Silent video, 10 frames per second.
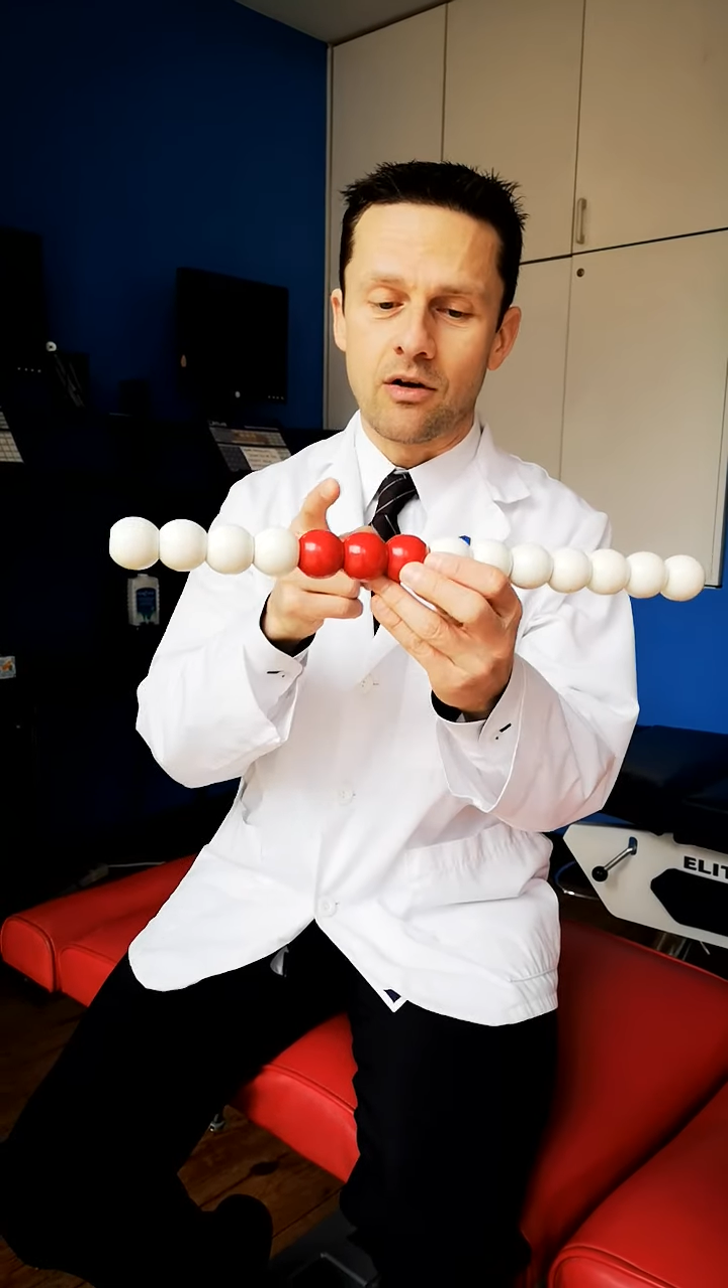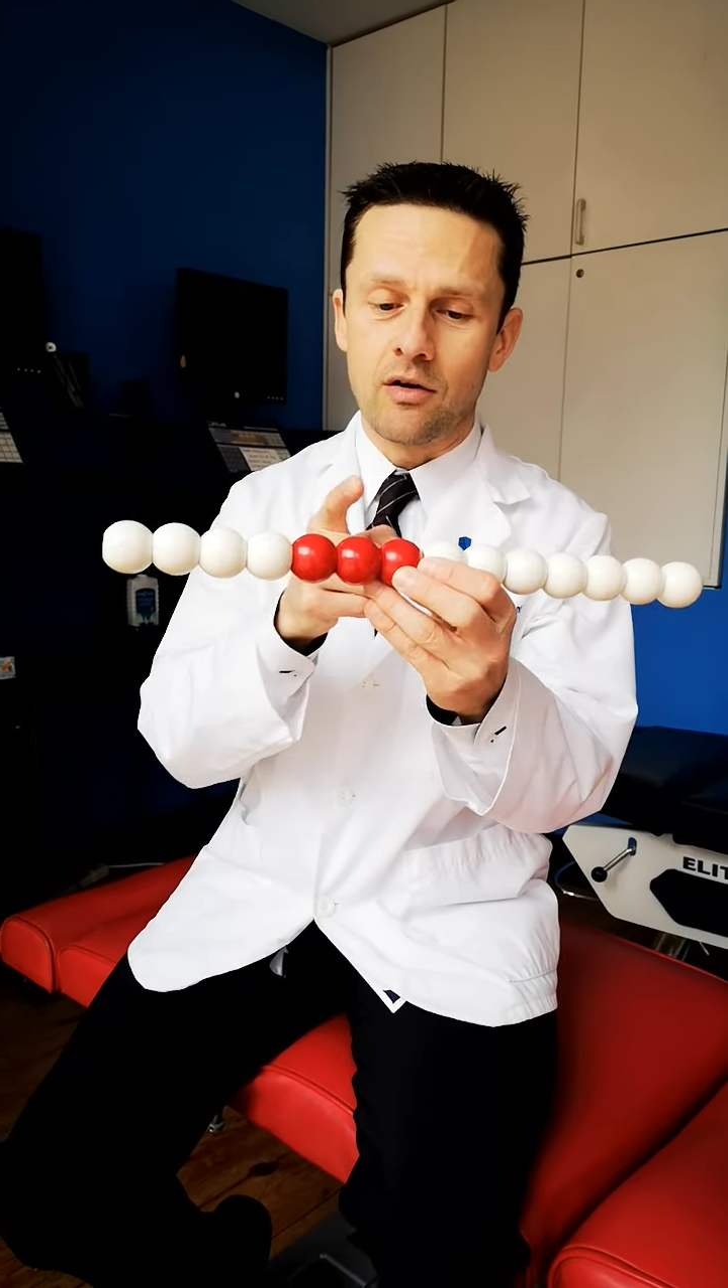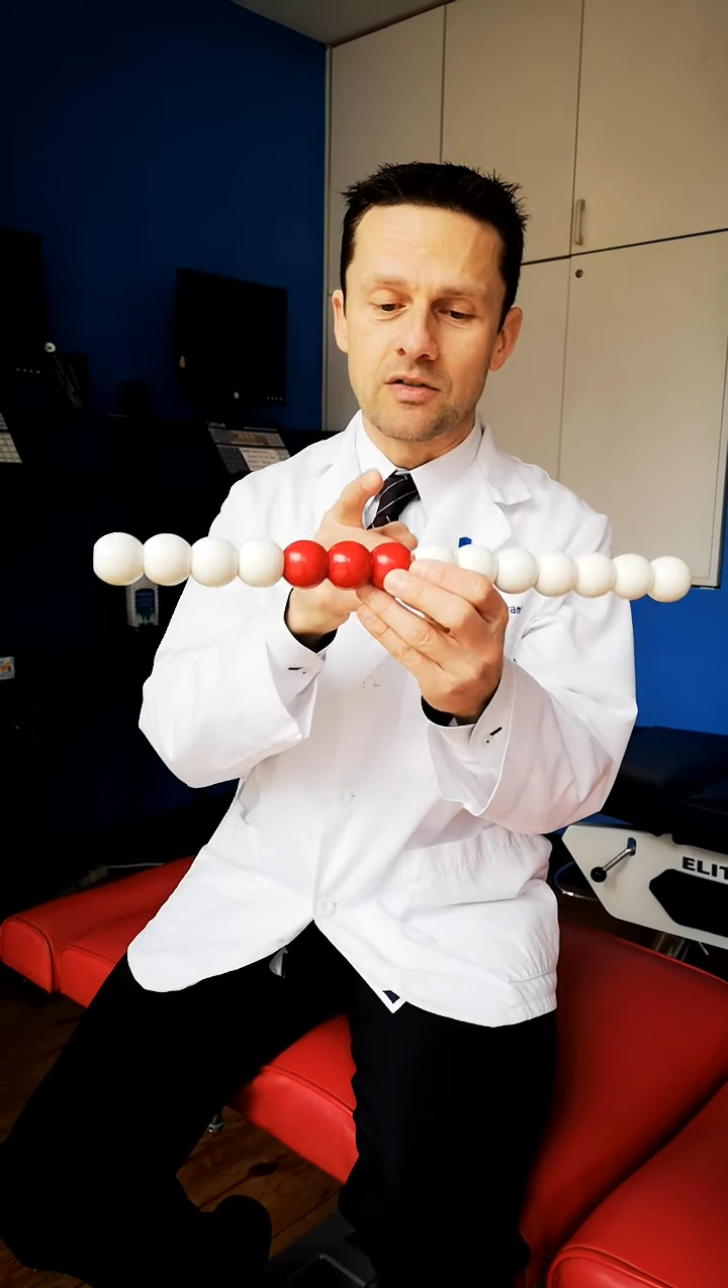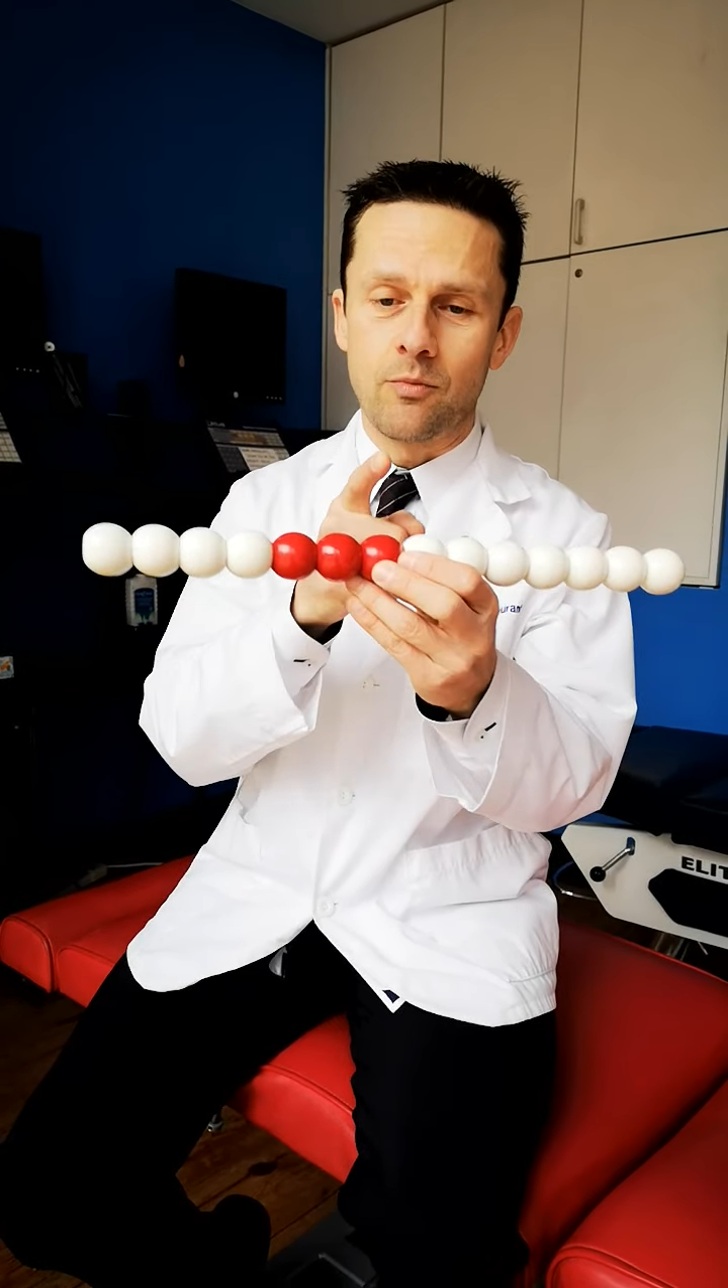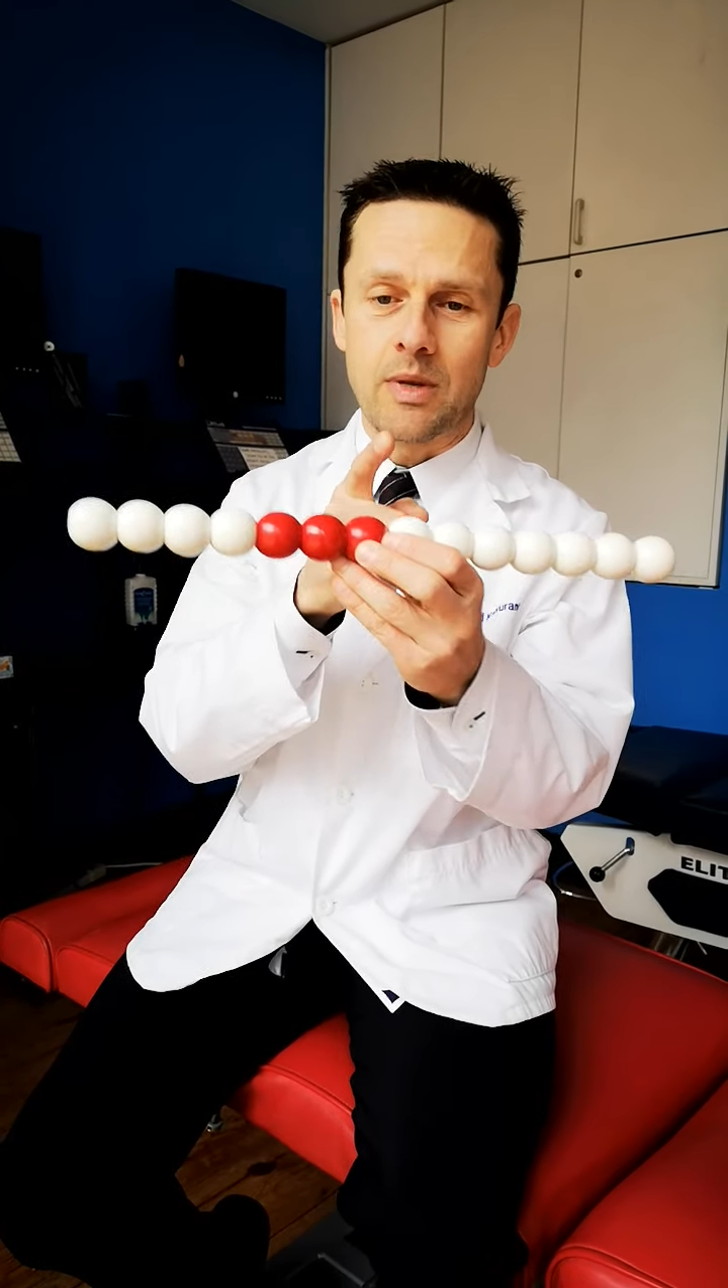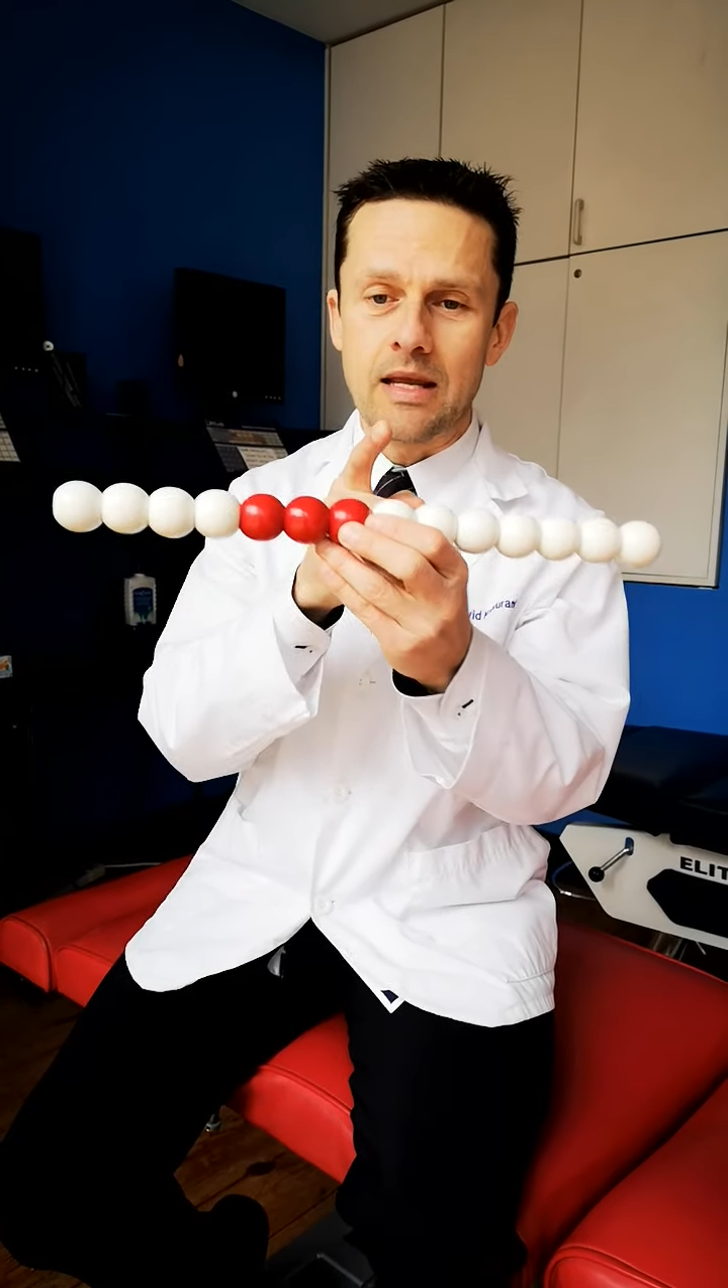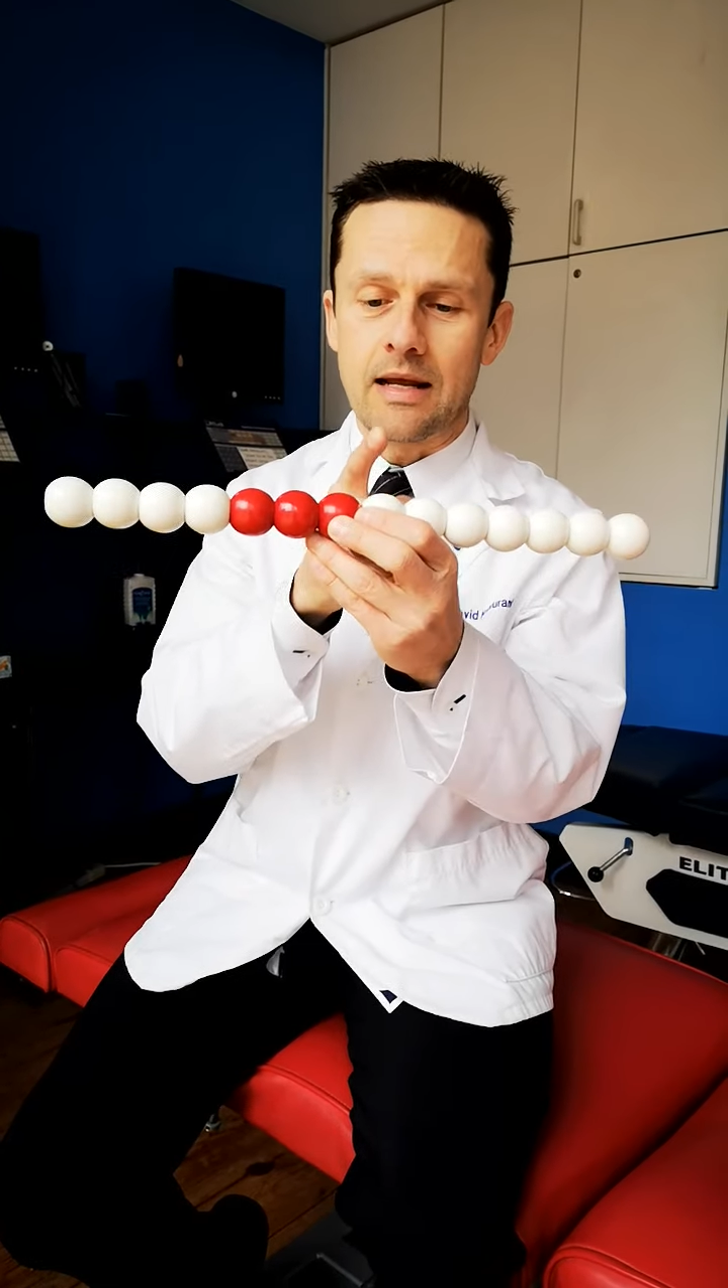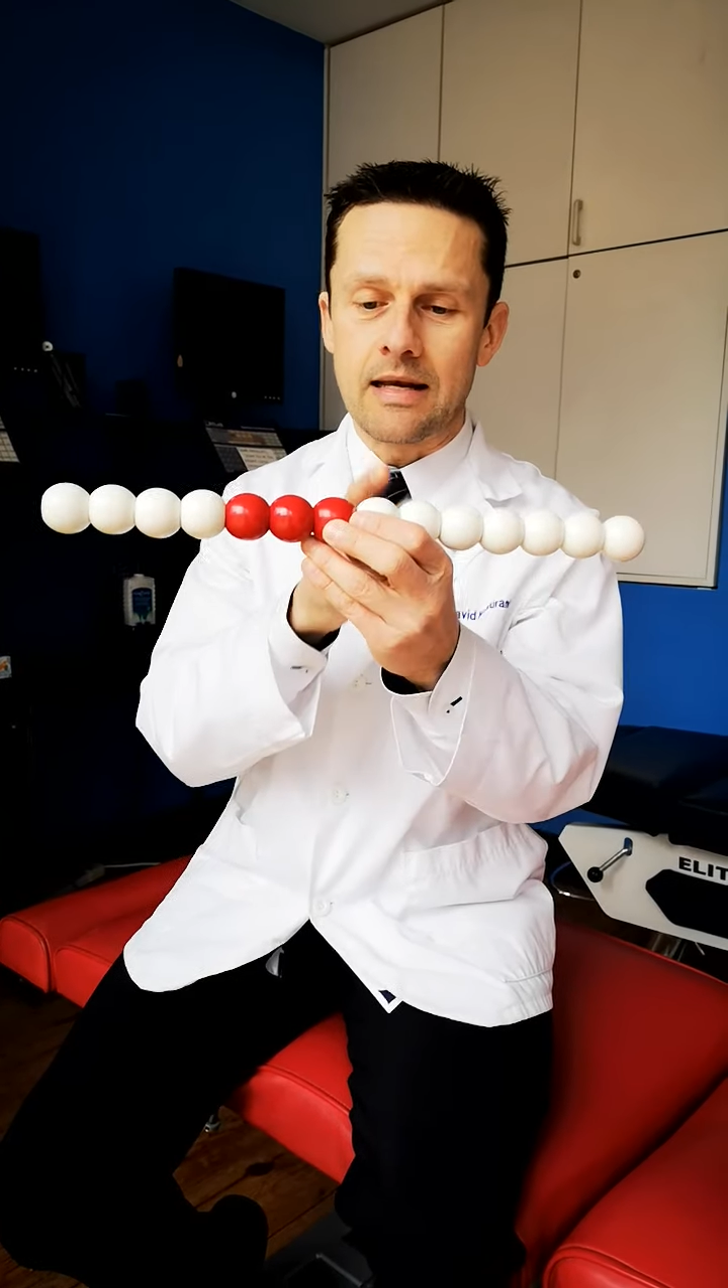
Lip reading: also be